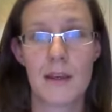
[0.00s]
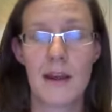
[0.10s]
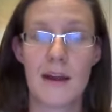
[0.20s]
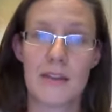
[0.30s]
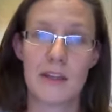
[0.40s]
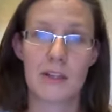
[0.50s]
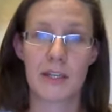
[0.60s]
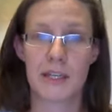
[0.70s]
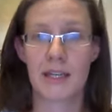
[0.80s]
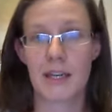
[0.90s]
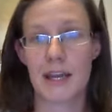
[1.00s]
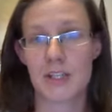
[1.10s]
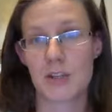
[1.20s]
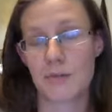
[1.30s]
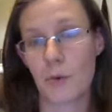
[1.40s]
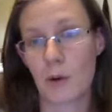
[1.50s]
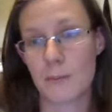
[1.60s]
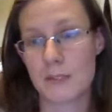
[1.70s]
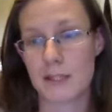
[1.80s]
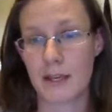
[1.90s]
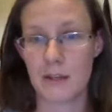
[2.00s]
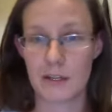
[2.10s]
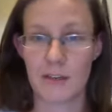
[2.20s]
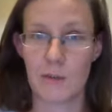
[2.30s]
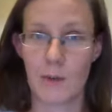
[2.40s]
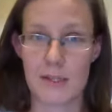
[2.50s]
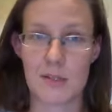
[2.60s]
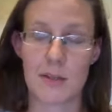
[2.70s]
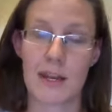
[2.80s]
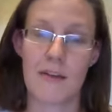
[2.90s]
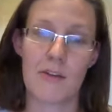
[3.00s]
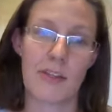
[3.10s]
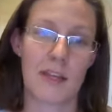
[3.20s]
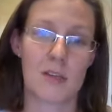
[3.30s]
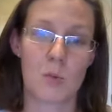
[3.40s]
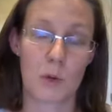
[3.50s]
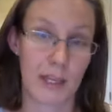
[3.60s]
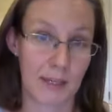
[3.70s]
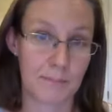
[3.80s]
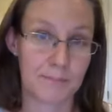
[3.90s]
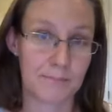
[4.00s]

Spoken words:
And then you're going to connect your forms and your giveaway so that everything is working.